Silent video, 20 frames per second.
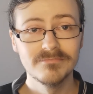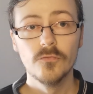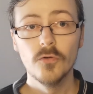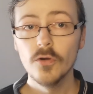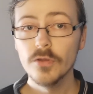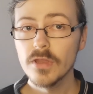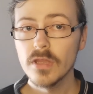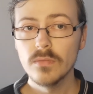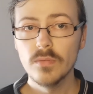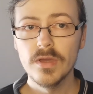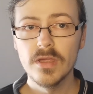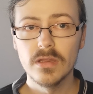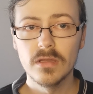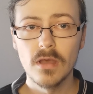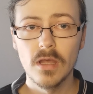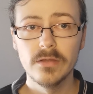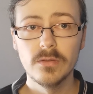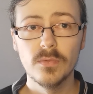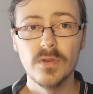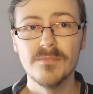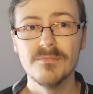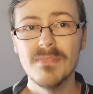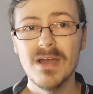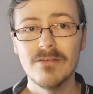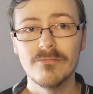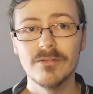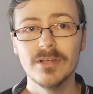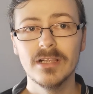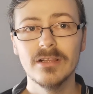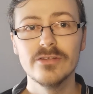Raw this week started with
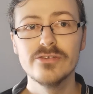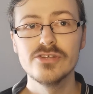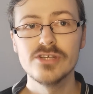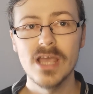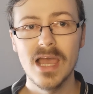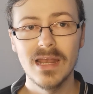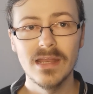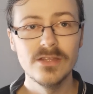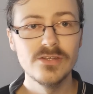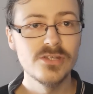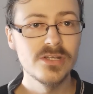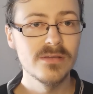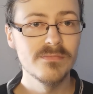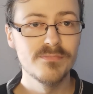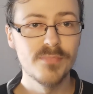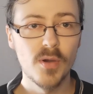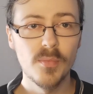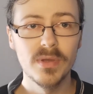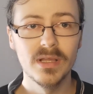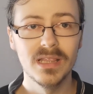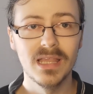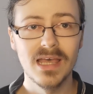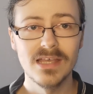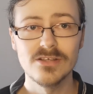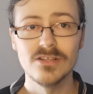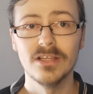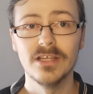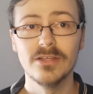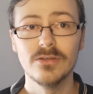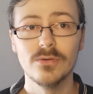Matt Riddle challenging Bobby
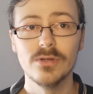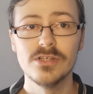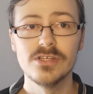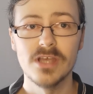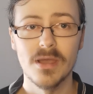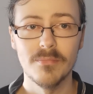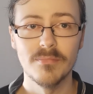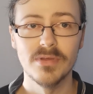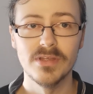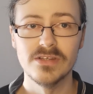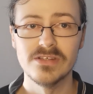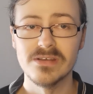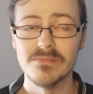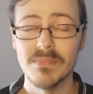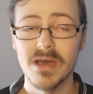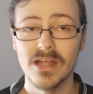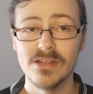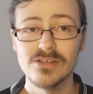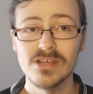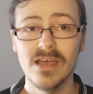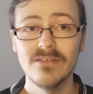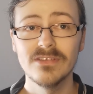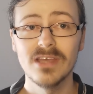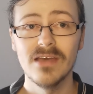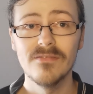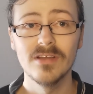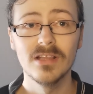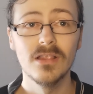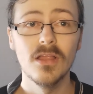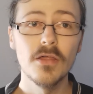Lashley to a championship match after
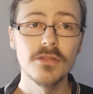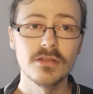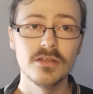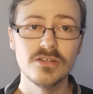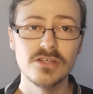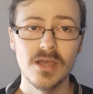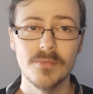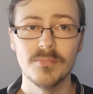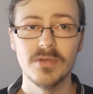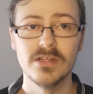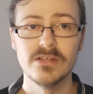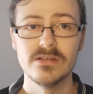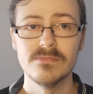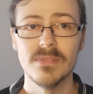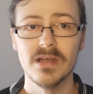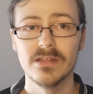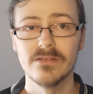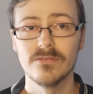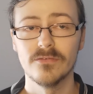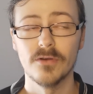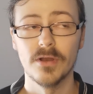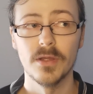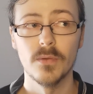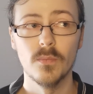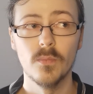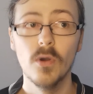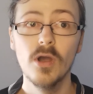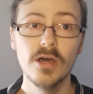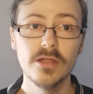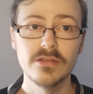having lost a championship match for a
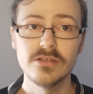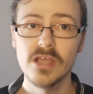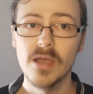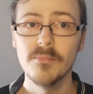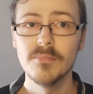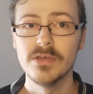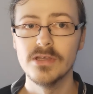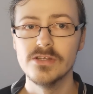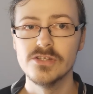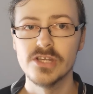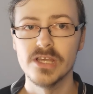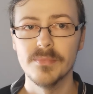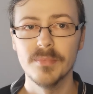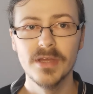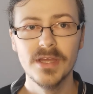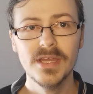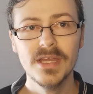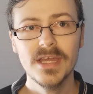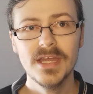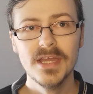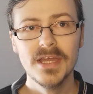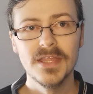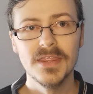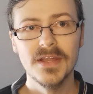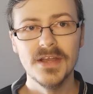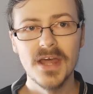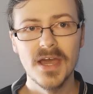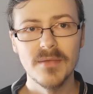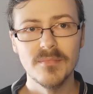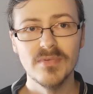worse championship
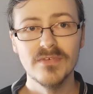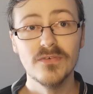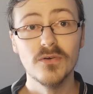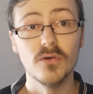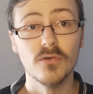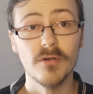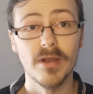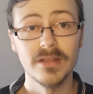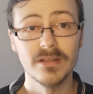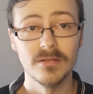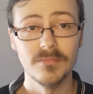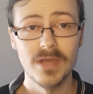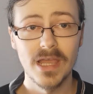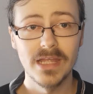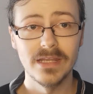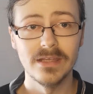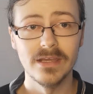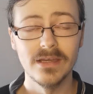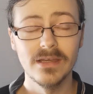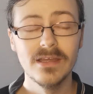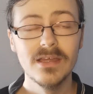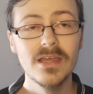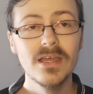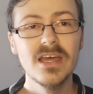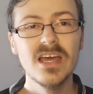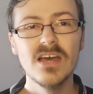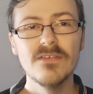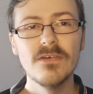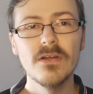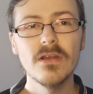the night before WrestleMania.
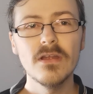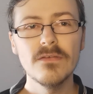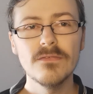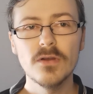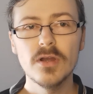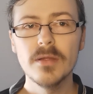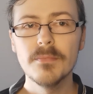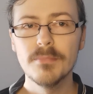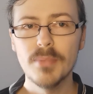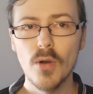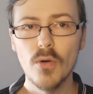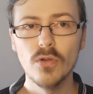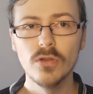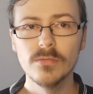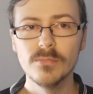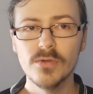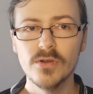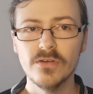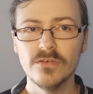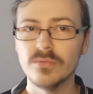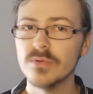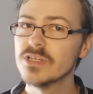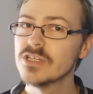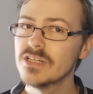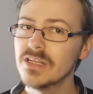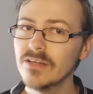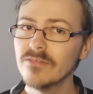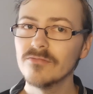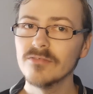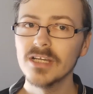A very, very bold move which
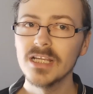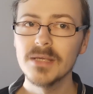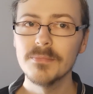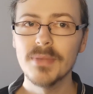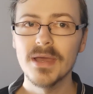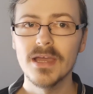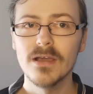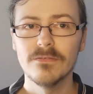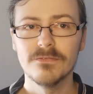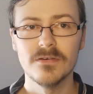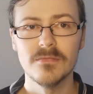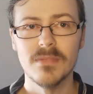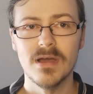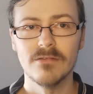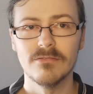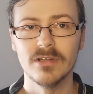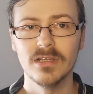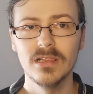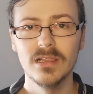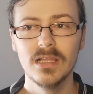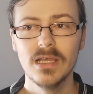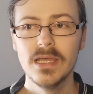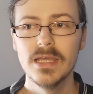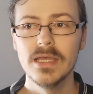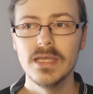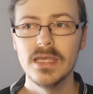didn't really pay off for Matt Riddle.